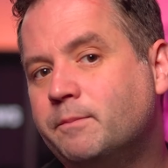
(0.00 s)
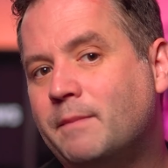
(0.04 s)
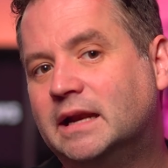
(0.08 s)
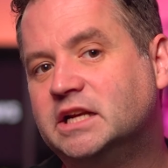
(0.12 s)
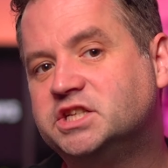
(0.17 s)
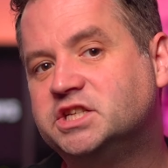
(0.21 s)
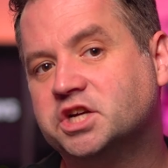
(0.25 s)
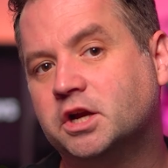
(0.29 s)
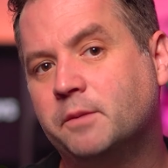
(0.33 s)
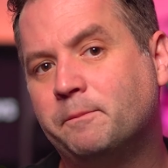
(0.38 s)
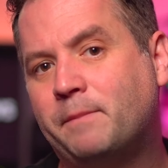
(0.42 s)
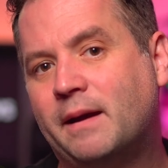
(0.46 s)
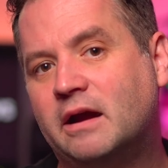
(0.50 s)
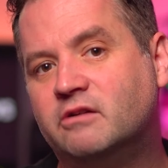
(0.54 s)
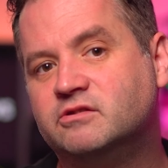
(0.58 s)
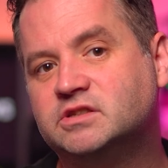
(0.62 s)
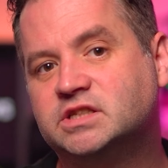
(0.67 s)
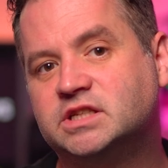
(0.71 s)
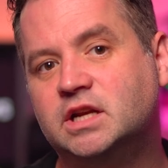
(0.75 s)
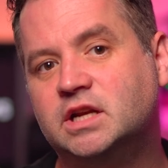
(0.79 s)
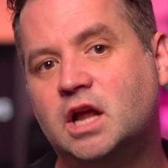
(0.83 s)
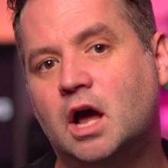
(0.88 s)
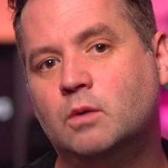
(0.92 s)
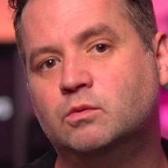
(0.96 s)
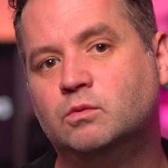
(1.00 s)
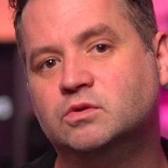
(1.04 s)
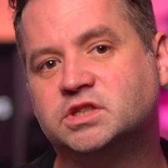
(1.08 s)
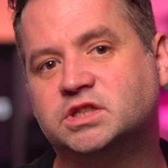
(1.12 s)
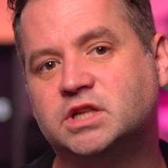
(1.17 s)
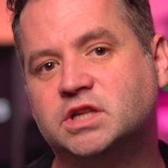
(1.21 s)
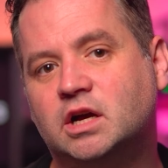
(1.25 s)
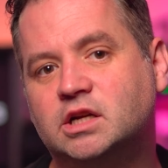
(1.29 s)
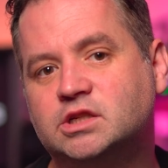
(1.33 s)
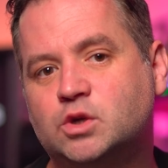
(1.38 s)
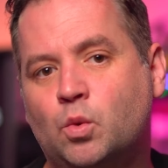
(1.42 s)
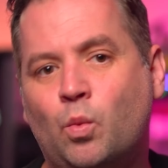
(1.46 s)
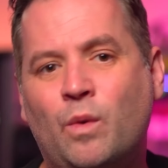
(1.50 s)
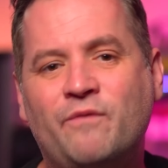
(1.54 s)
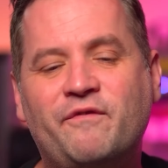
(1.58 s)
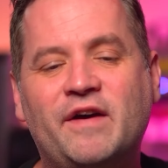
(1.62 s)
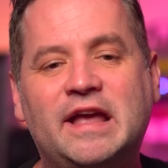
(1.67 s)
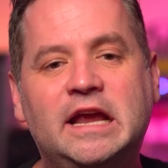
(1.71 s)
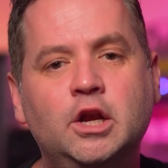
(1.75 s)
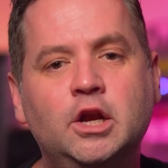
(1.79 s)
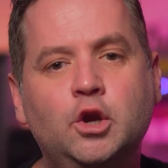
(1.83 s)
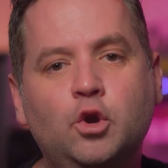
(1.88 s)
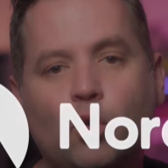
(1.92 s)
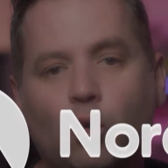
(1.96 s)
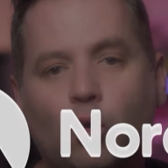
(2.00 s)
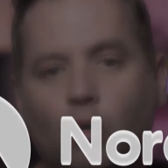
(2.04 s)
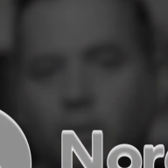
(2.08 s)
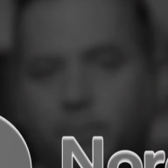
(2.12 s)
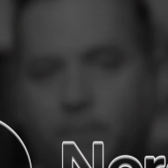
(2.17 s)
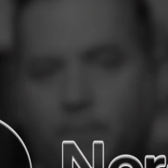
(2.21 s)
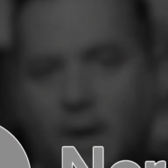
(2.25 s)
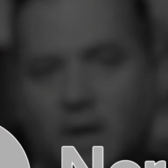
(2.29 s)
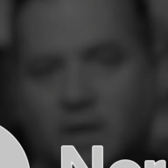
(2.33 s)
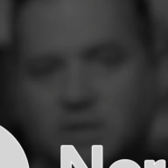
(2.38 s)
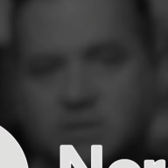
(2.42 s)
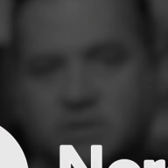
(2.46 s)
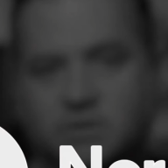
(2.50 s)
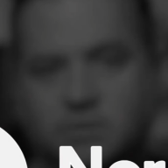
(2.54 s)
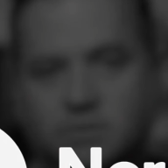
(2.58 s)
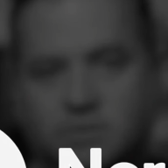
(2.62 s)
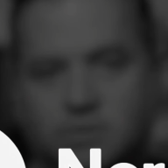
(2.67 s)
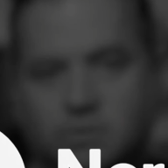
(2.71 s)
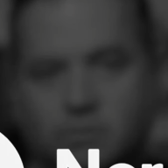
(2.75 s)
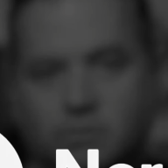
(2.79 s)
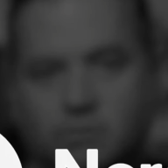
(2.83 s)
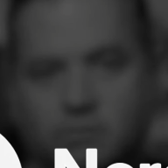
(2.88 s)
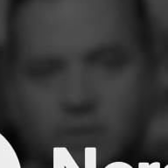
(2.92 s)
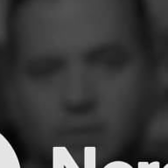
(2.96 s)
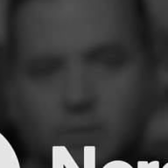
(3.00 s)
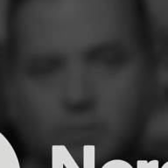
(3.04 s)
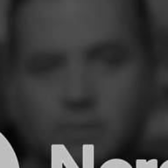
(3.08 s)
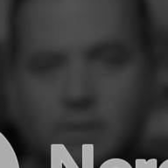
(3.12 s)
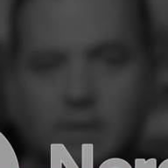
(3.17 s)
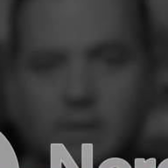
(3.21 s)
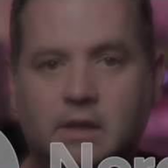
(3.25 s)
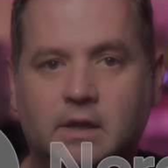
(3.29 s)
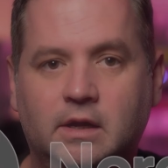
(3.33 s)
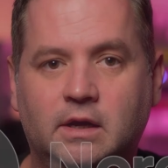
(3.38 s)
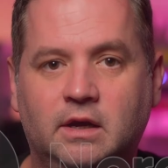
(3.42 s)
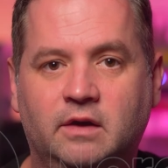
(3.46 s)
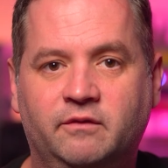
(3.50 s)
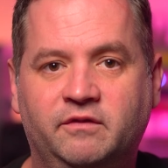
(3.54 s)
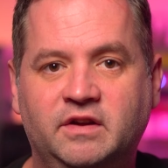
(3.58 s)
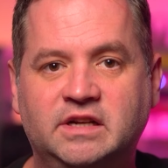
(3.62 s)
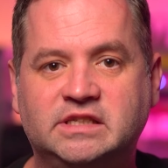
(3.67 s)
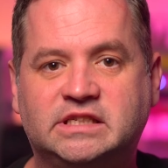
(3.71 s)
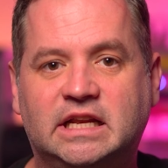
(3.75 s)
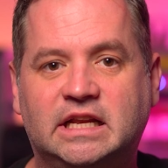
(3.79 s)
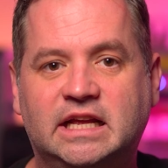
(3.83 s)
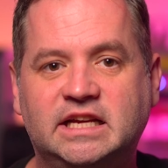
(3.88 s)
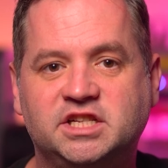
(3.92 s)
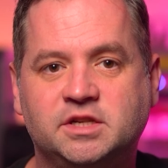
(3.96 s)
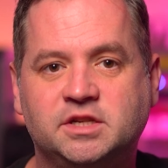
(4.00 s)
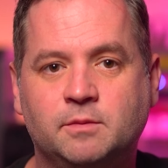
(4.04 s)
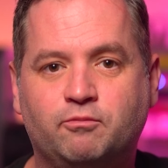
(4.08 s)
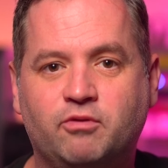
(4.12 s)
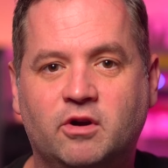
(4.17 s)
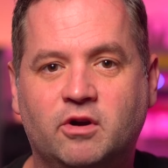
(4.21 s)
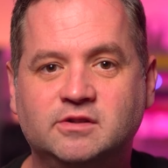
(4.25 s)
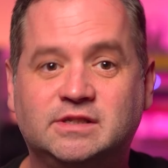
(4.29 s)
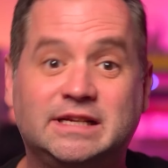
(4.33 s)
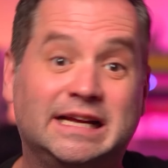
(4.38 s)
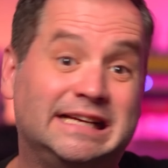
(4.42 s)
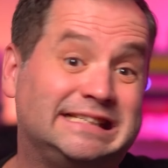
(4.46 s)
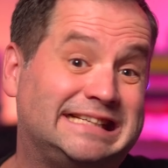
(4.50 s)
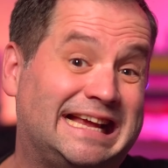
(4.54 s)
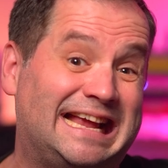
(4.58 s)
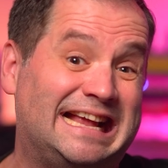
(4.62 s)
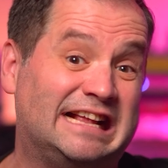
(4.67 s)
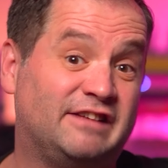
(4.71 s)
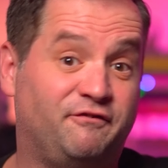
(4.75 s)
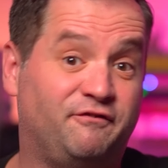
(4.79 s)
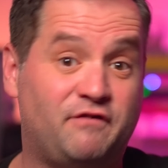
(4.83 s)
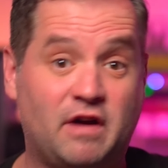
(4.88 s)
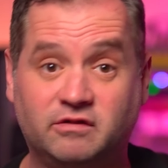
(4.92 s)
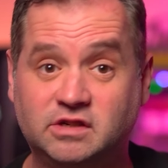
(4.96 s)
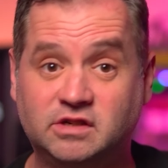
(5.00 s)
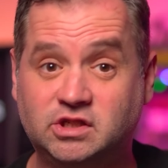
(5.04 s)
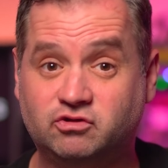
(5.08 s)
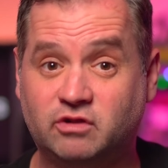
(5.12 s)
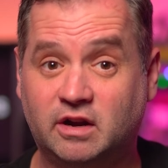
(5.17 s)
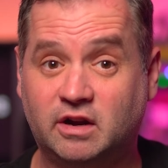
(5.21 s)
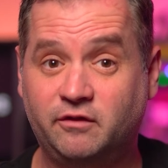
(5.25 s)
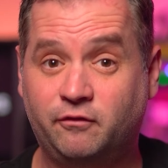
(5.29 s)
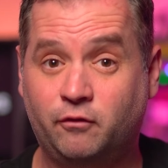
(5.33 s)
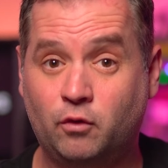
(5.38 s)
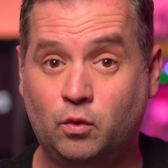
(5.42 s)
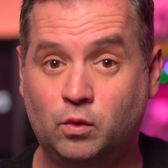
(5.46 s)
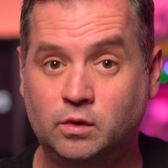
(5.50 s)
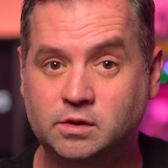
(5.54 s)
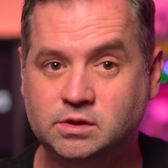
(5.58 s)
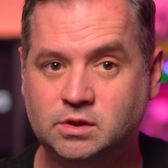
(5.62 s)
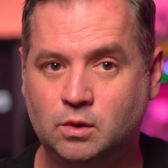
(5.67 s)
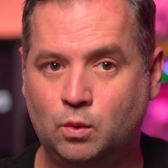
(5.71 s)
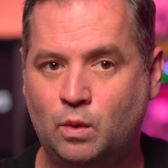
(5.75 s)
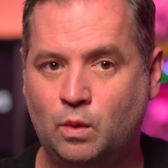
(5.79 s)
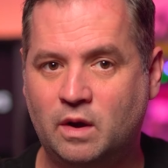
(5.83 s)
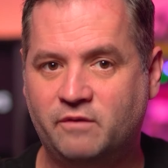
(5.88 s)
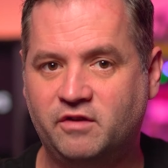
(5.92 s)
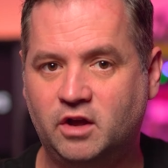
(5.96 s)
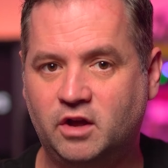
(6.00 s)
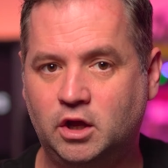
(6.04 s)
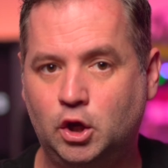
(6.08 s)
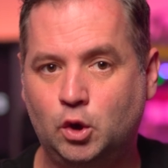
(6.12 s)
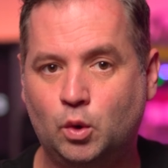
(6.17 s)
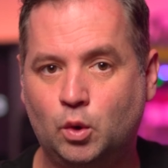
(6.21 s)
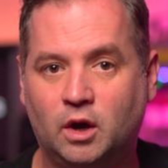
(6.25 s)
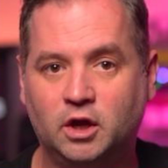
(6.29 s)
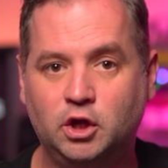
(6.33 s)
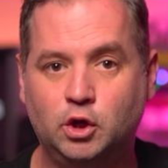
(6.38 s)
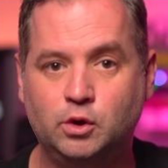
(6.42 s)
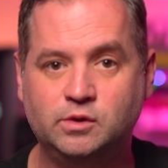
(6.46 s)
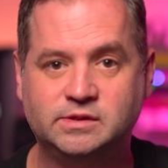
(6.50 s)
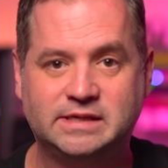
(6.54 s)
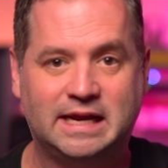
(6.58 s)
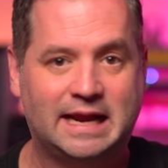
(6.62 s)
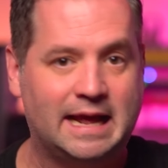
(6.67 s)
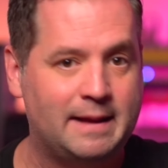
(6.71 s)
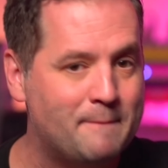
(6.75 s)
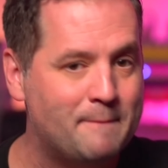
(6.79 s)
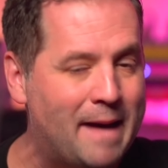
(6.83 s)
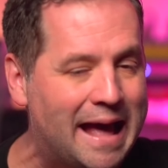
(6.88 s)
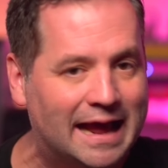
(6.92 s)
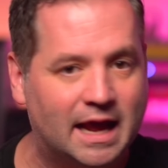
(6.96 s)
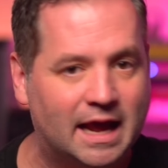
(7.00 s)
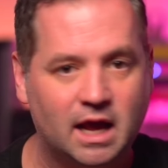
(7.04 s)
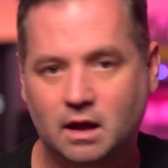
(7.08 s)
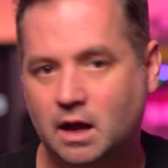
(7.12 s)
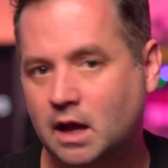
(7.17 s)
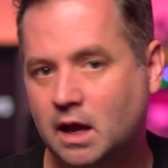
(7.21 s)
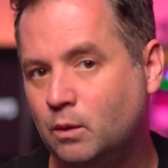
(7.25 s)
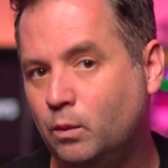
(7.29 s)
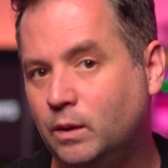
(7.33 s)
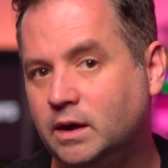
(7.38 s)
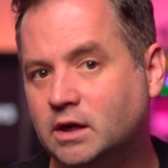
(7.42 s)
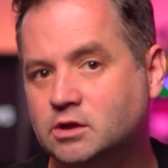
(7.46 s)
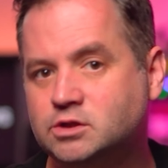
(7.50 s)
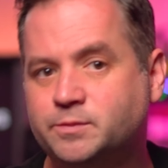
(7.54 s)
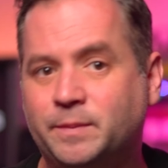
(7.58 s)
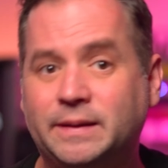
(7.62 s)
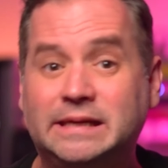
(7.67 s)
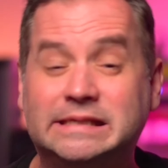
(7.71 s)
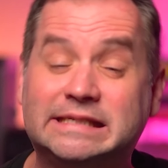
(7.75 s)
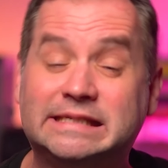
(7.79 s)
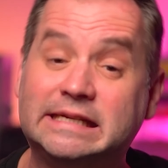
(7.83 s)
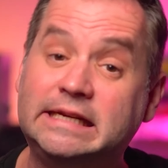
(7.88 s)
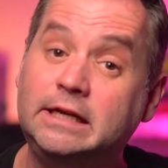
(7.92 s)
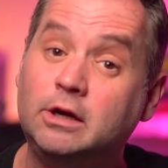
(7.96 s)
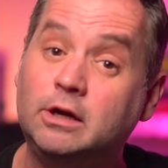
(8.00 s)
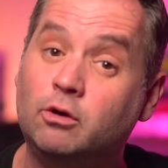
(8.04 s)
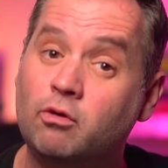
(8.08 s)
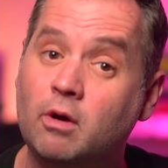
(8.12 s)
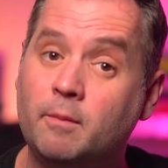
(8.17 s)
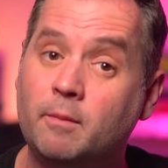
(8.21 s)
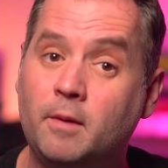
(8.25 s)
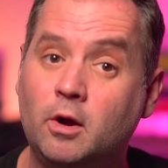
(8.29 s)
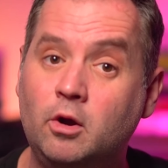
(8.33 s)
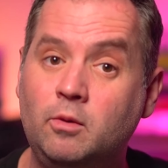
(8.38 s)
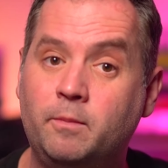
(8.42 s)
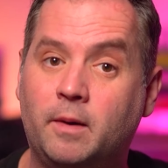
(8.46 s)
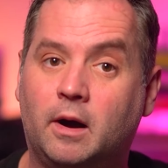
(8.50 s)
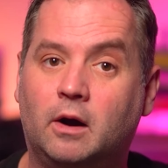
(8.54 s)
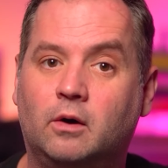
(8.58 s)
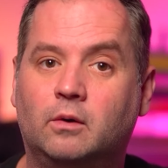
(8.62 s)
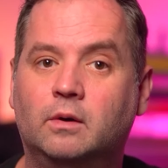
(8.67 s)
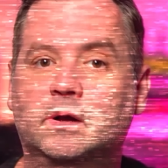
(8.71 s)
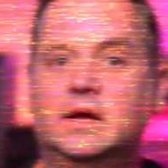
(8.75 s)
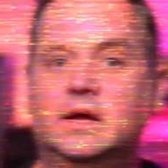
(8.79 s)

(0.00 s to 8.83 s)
manager comparison, I will start with a NordPass tutorial. The installation process is very straightforward, whether you are using a Mac, a Windows PC, or a mobile.